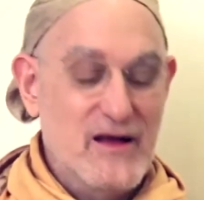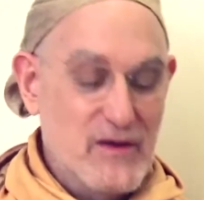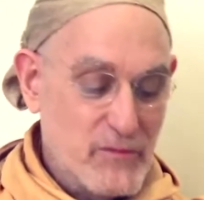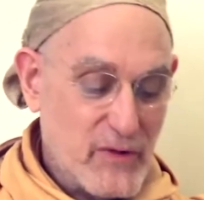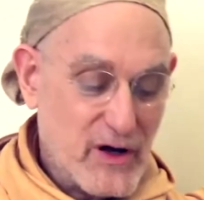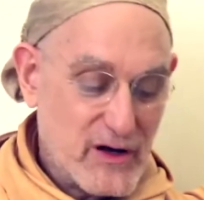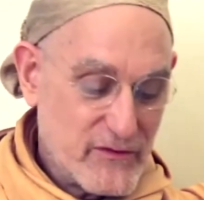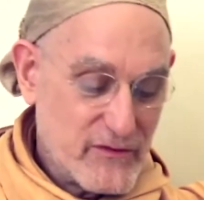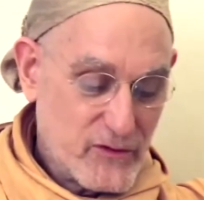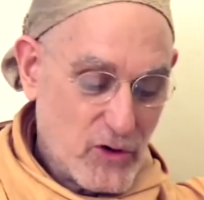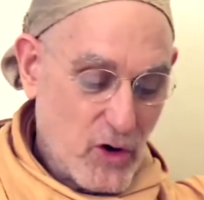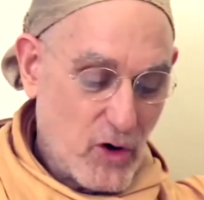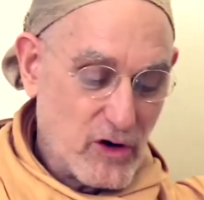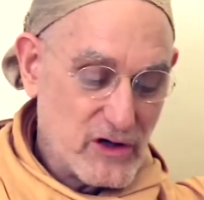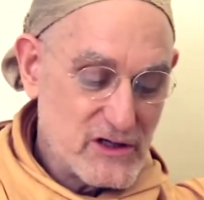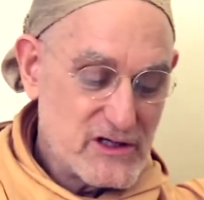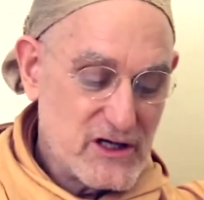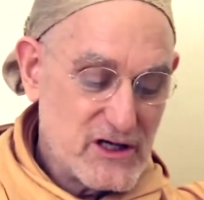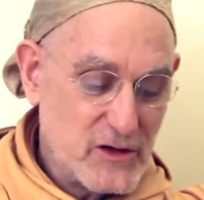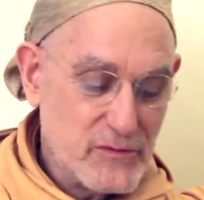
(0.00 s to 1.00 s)
But of
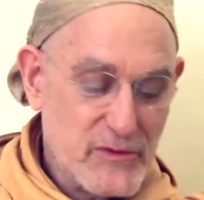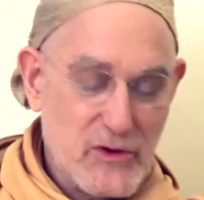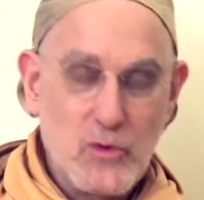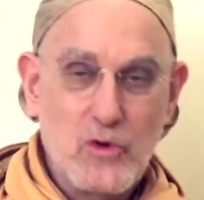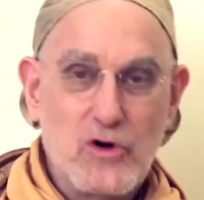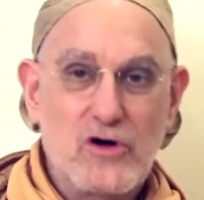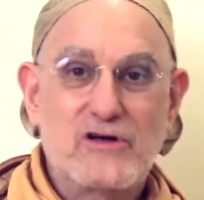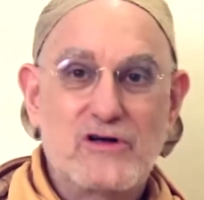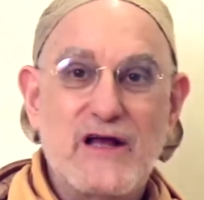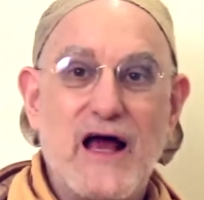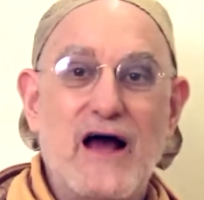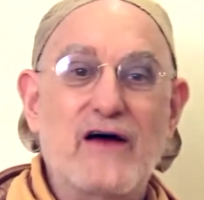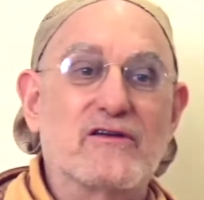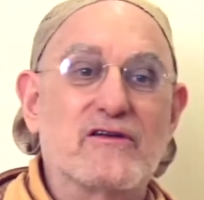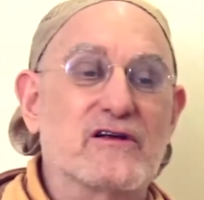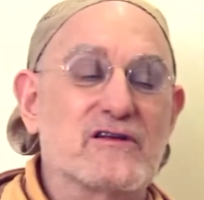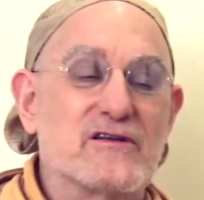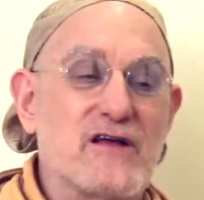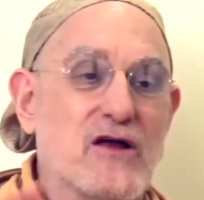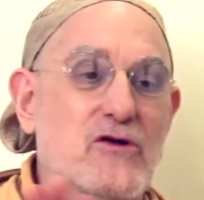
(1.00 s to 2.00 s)
course, it'll be worked out
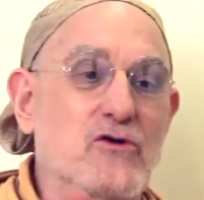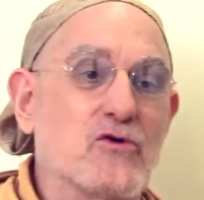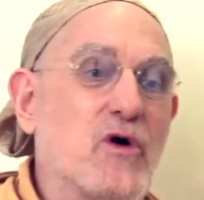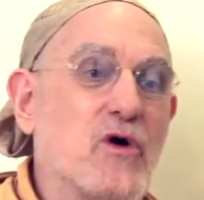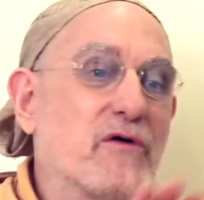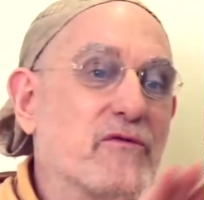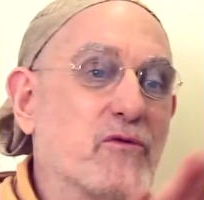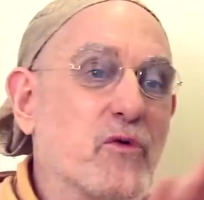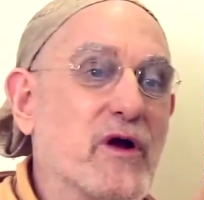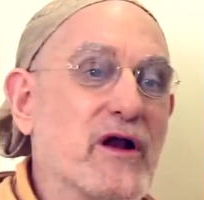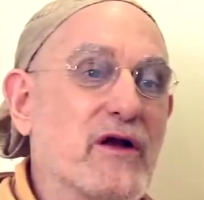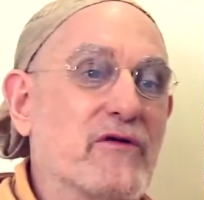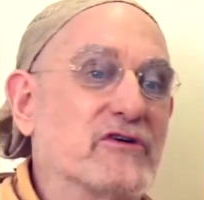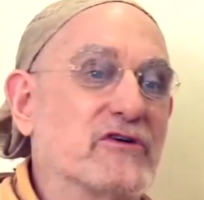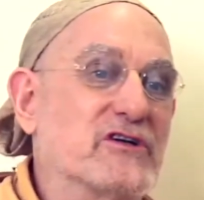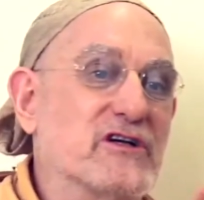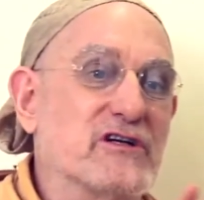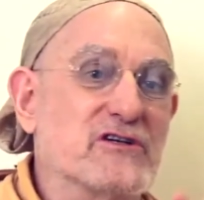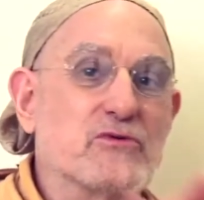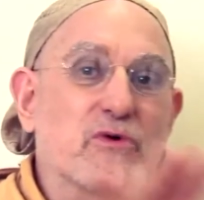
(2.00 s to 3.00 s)
that whenever
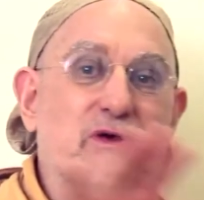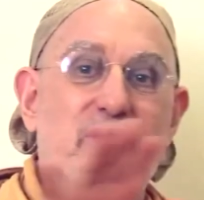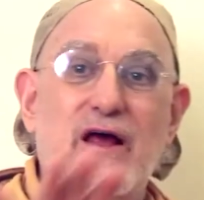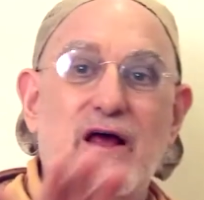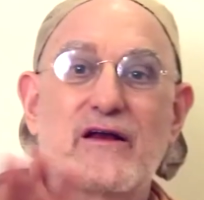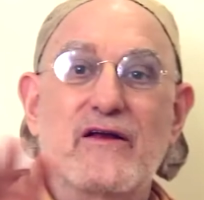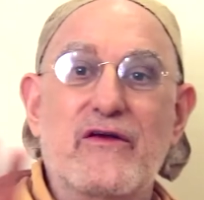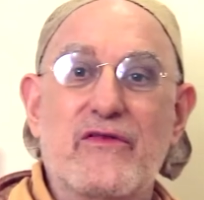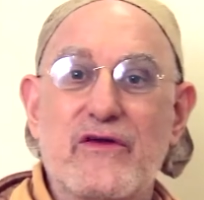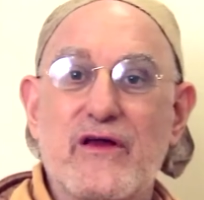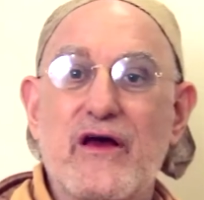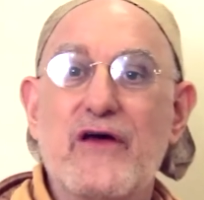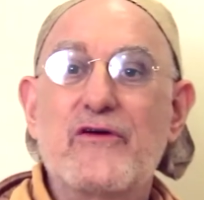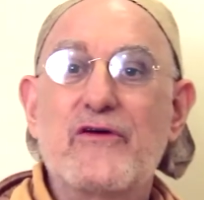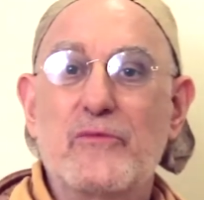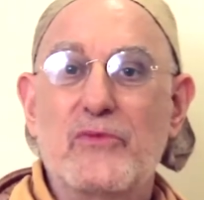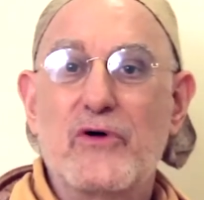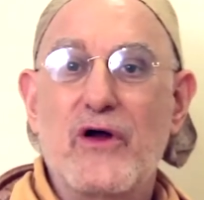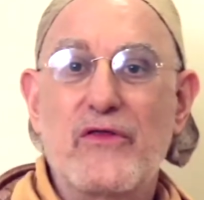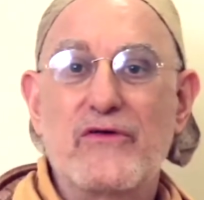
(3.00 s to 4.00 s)
she's with any of the other
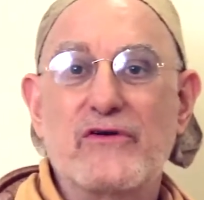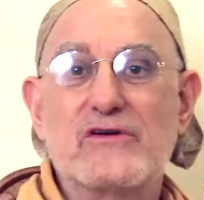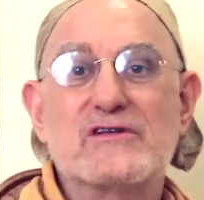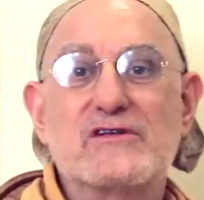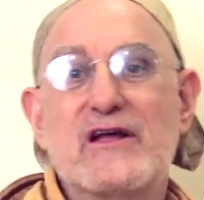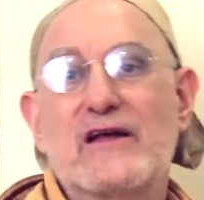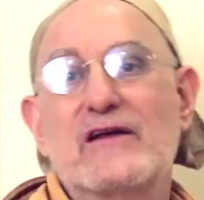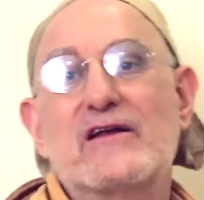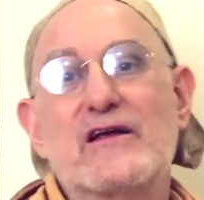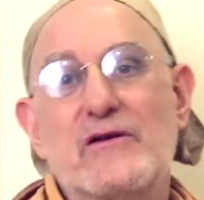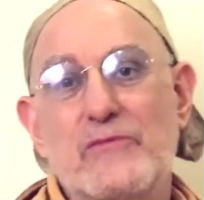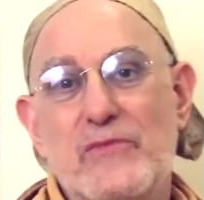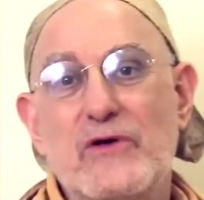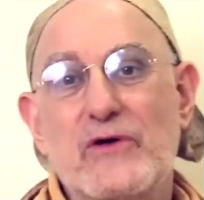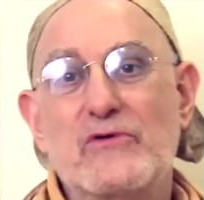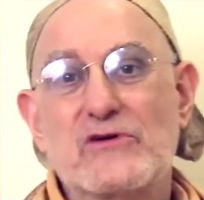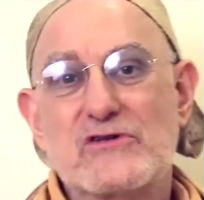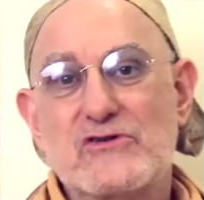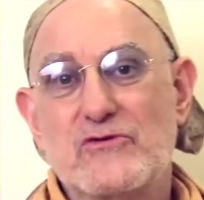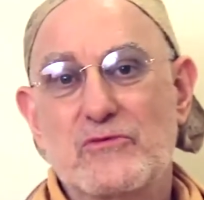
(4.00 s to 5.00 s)
brothers, then he'd be
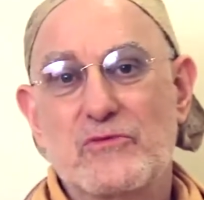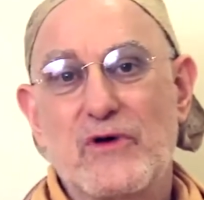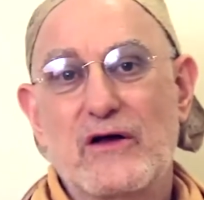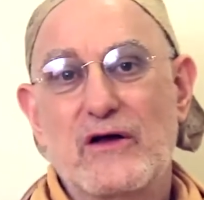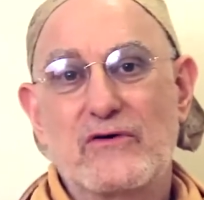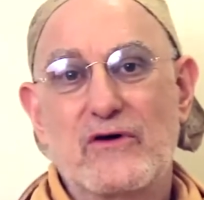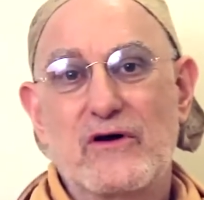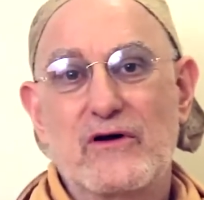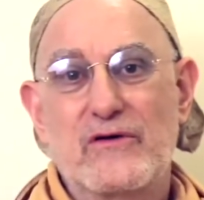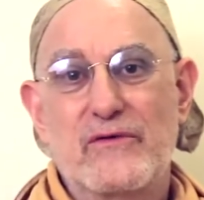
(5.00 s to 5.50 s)
with Subhadra.